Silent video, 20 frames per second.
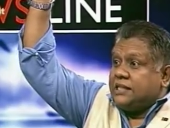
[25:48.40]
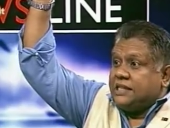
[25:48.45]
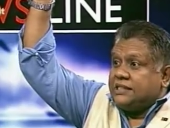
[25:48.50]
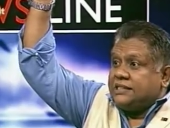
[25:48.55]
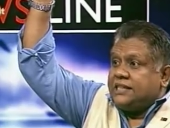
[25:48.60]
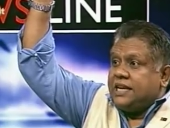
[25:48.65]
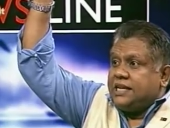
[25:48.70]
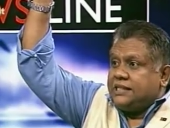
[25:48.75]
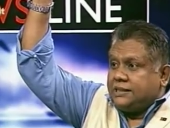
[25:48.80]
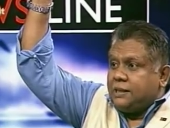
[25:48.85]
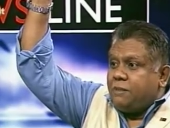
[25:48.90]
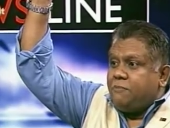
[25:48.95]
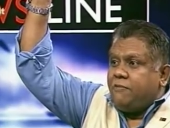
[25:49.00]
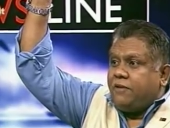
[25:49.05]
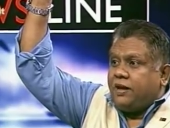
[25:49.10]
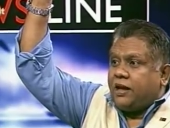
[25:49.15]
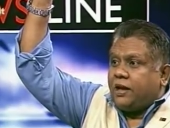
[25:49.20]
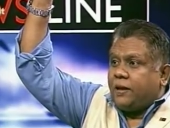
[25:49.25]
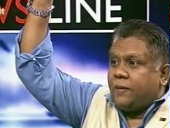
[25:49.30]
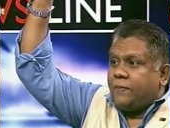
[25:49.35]
estate
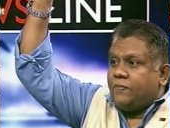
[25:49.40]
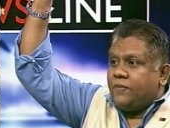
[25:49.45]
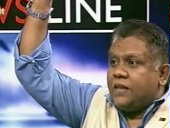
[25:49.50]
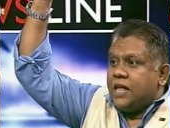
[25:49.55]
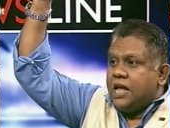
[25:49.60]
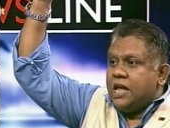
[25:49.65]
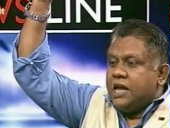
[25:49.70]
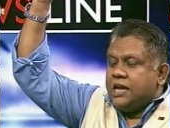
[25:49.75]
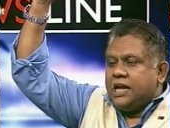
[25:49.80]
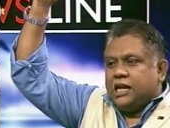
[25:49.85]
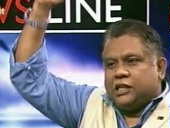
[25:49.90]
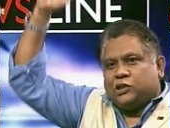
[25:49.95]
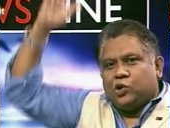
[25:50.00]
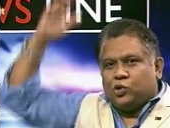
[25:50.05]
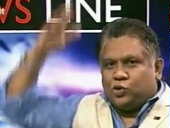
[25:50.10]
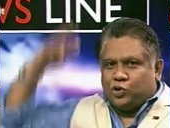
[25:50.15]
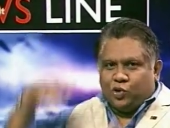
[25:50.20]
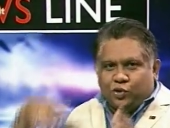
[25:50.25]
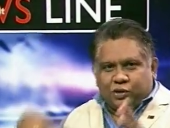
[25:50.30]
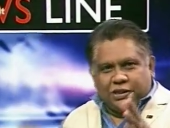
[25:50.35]
somewhere. That's right. Yeah.
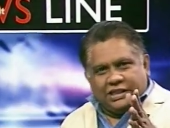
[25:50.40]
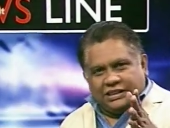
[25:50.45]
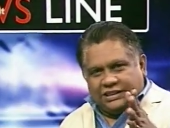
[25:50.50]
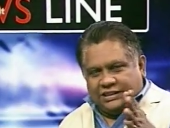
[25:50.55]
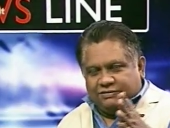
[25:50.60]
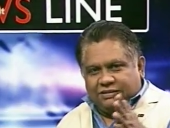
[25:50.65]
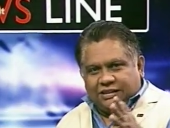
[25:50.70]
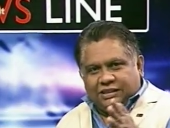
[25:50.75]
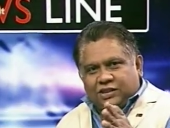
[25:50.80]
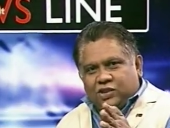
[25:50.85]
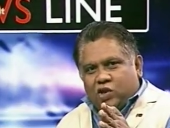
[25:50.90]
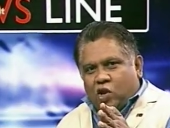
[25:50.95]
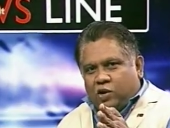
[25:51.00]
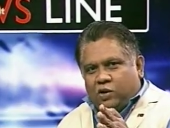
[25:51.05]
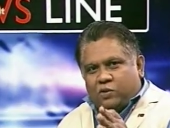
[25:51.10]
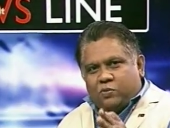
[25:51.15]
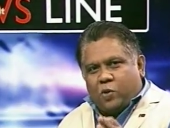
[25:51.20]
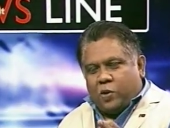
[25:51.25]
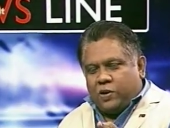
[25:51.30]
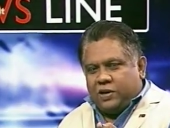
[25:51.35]
So so this was
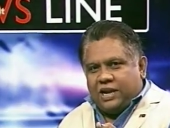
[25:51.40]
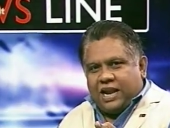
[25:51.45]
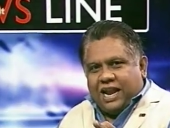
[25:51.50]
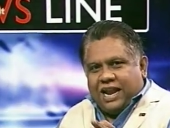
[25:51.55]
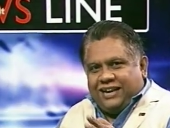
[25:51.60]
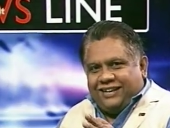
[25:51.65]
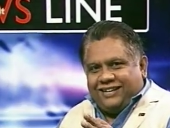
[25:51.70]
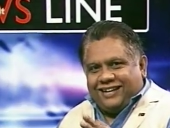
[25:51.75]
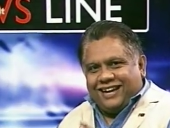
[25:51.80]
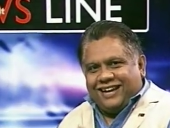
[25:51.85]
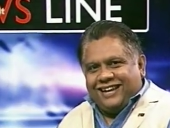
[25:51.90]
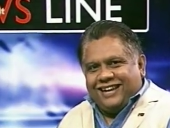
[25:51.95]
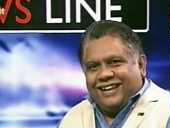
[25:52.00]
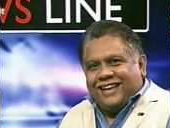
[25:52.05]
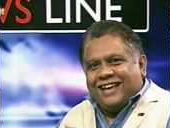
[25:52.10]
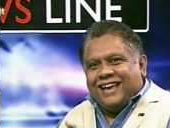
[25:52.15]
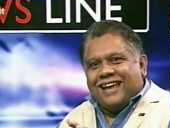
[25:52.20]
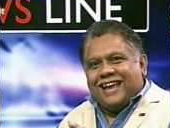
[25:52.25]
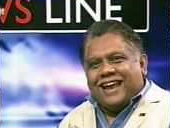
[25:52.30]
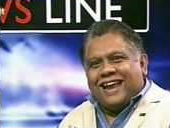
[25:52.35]
not one at
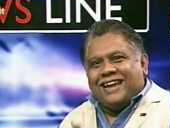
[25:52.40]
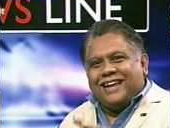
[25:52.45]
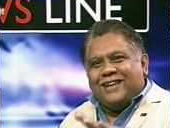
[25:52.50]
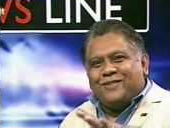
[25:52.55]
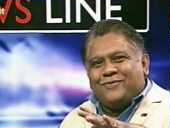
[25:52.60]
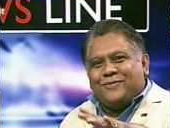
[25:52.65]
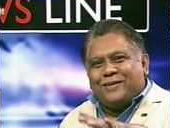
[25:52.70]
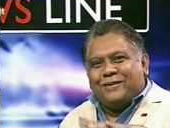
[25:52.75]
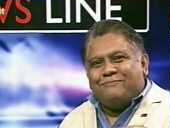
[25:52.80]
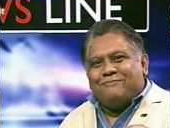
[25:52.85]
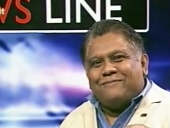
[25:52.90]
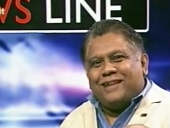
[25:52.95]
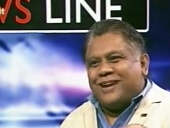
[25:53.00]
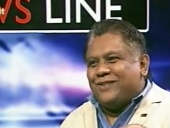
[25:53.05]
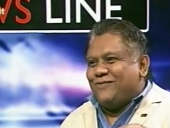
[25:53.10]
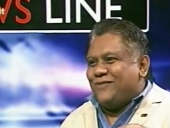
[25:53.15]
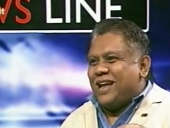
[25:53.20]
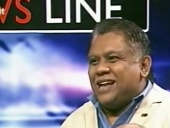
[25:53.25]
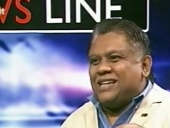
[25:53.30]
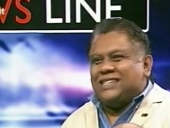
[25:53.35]
any any uh, big man
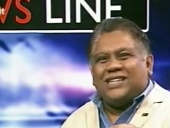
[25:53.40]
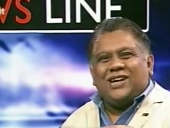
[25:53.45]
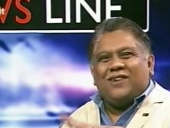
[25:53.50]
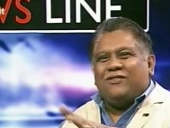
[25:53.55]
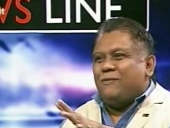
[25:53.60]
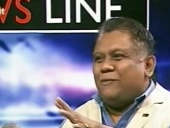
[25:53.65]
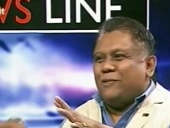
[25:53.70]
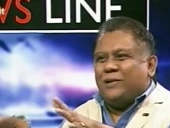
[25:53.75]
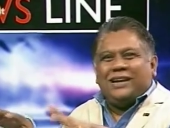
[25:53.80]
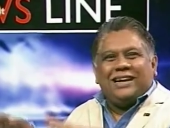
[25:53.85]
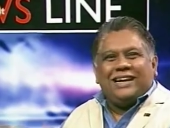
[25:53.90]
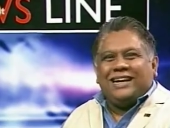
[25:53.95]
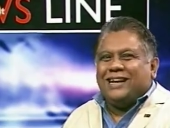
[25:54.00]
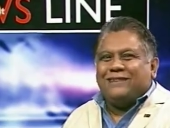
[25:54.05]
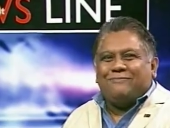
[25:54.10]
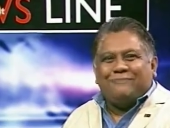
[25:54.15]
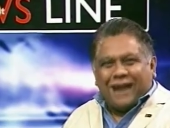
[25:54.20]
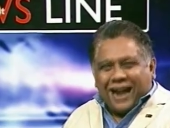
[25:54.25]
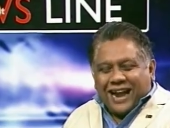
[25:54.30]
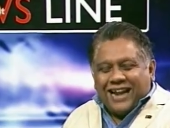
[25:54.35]
of a
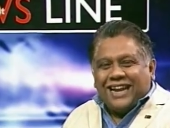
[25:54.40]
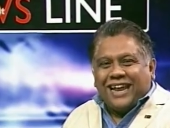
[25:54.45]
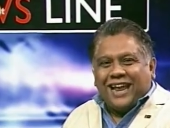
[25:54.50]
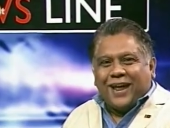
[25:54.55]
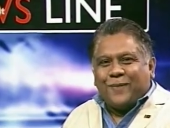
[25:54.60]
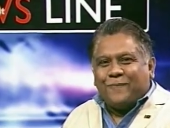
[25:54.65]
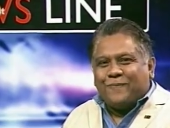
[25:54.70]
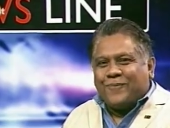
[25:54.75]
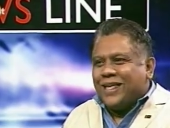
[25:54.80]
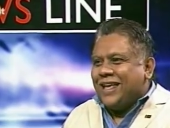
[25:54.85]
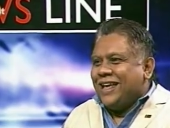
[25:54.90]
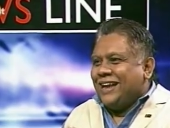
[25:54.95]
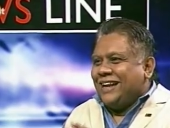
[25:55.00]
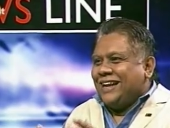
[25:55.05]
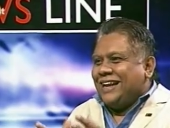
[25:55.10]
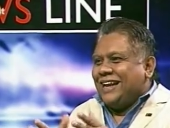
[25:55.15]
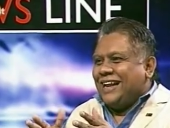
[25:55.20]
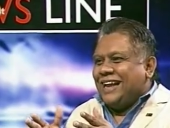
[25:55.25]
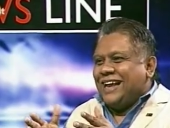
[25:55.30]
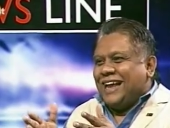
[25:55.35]
political it
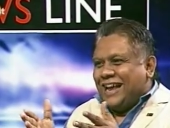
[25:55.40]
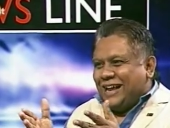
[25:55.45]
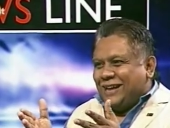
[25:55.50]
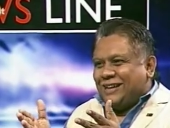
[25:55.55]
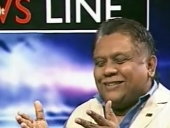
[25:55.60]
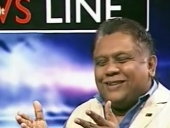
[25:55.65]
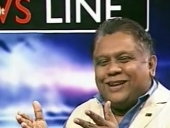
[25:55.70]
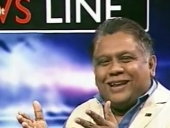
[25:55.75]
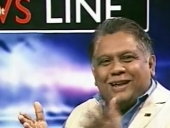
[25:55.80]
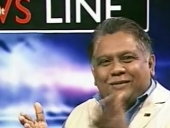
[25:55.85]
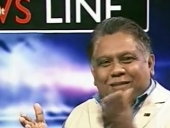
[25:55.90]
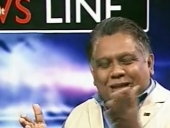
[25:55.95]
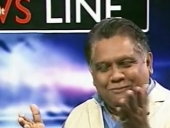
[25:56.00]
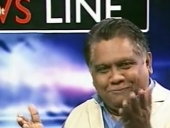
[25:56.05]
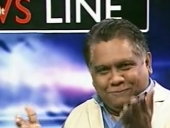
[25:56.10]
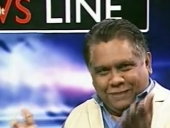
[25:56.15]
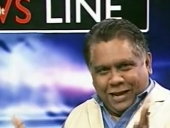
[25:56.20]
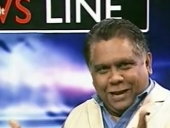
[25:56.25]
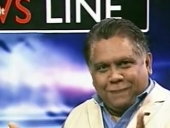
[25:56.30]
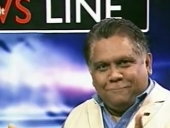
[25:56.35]
party.
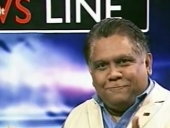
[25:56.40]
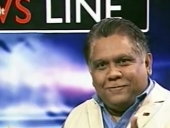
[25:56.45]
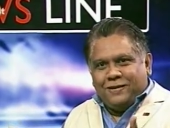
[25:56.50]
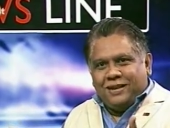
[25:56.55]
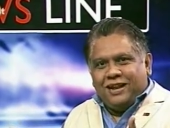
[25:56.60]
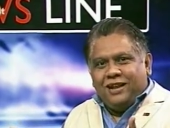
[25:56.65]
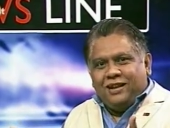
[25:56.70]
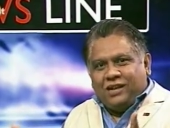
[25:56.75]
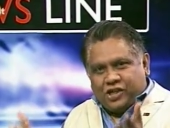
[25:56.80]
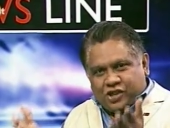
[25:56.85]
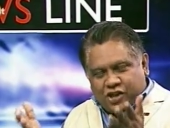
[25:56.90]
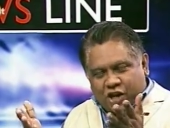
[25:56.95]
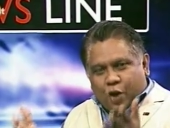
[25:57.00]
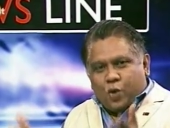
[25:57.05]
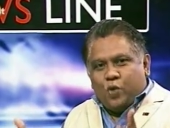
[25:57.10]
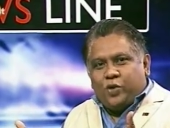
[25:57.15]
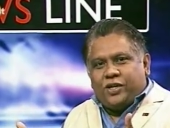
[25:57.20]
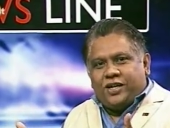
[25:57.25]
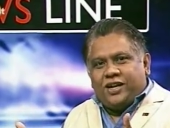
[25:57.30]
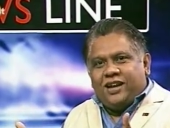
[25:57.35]
the people
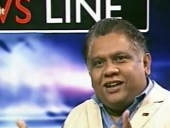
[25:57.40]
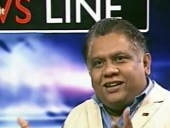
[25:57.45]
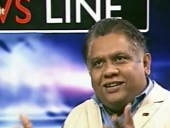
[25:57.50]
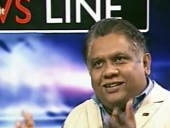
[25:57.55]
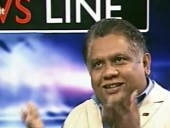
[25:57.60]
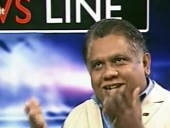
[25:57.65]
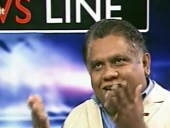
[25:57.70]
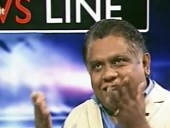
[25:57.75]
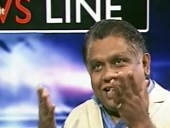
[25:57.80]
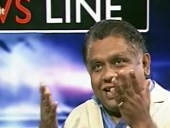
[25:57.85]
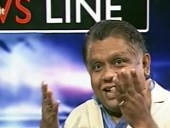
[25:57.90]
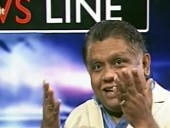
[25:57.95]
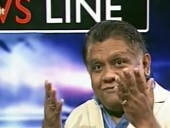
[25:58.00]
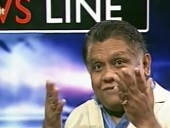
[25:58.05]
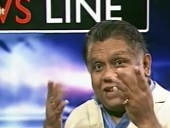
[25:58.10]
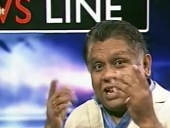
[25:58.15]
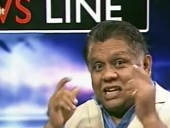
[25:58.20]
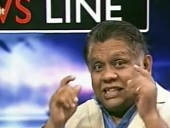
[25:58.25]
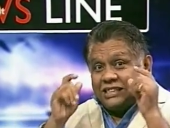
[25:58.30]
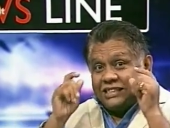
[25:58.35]
shouted in a
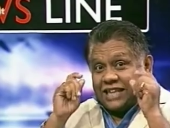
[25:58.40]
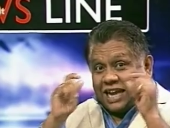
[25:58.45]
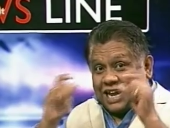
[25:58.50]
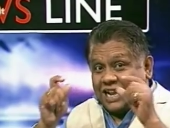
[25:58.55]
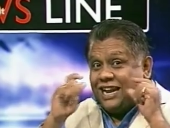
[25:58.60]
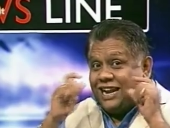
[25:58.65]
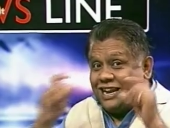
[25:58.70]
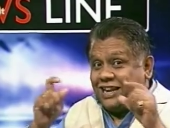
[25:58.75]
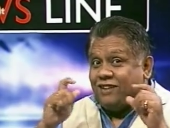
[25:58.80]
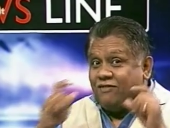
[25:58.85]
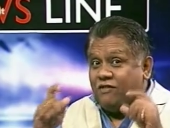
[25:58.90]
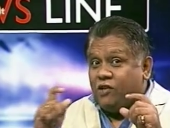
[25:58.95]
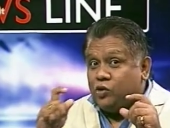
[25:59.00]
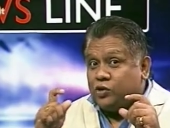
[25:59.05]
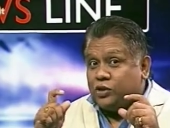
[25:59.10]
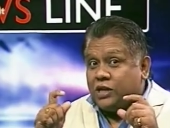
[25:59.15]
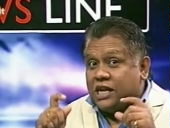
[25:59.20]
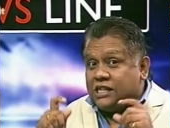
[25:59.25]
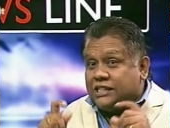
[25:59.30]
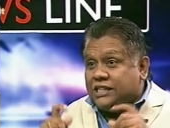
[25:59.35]
very silent
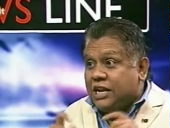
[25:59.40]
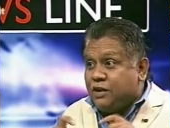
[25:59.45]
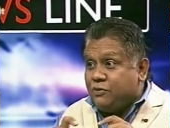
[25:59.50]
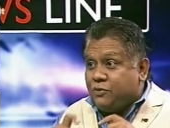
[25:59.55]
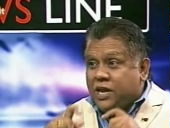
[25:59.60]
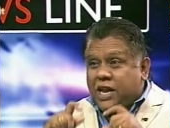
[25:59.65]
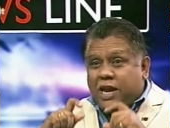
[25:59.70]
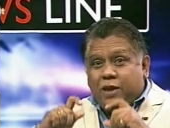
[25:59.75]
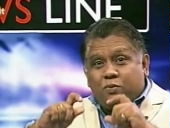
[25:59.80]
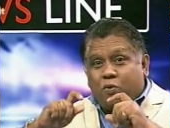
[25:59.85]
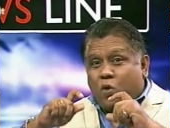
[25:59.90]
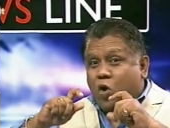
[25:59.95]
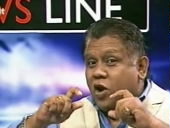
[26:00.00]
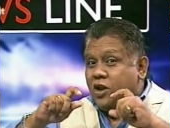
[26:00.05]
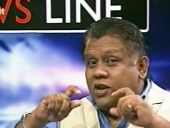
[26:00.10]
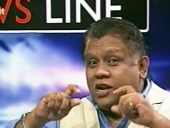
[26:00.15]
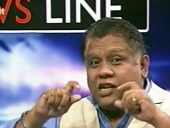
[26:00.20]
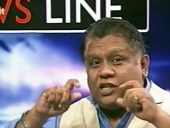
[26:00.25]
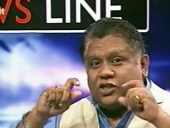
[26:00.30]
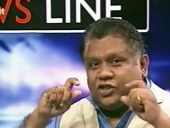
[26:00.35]
revolution and said, "We
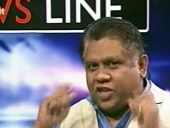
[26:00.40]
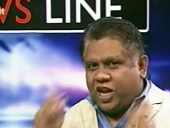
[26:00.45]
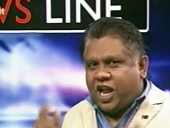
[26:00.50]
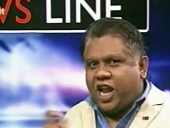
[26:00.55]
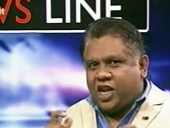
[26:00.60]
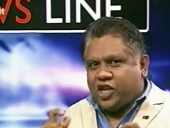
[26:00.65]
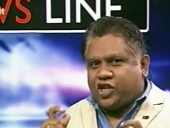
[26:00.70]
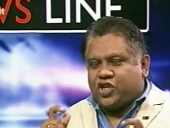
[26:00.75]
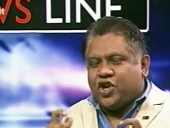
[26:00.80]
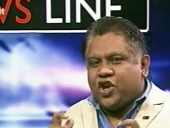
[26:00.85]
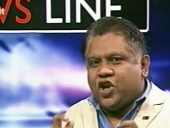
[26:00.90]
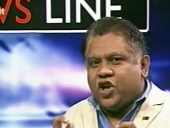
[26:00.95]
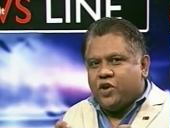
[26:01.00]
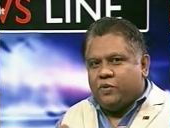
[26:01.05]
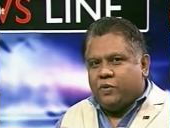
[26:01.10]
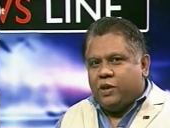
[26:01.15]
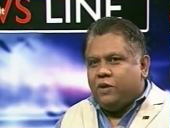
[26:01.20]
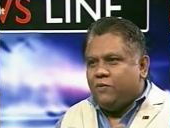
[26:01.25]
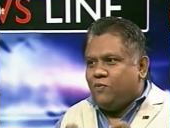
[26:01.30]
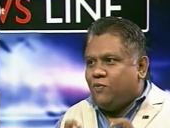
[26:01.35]
want a change."
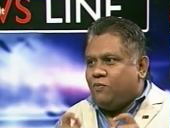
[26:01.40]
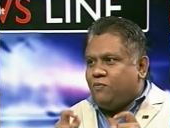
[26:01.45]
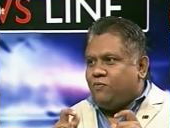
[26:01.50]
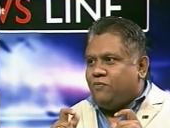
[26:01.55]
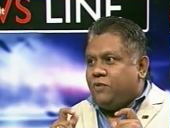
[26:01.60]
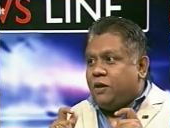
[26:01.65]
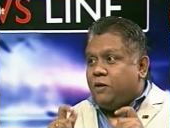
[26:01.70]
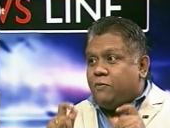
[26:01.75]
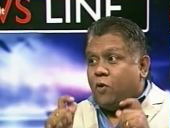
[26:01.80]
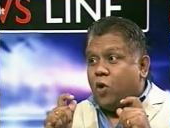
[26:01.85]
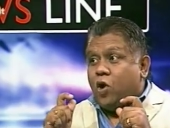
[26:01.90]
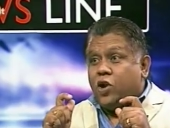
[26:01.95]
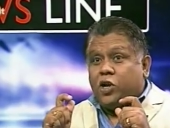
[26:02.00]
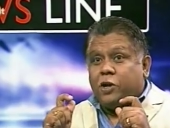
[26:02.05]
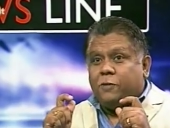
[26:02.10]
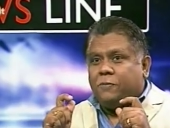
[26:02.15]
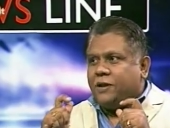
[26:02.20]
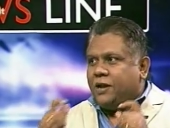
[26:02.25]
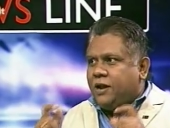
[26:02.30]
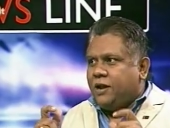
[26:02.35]
the, we, the we people
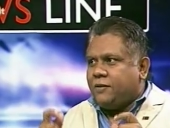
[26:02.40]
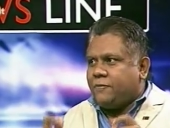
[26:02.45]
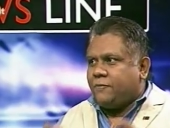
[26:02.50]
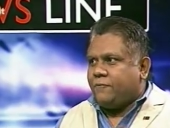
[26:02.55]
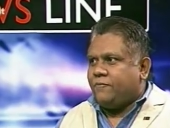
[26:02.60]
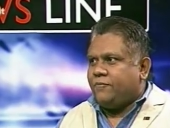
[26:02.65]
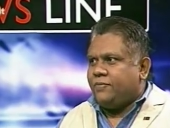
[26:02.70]
of this country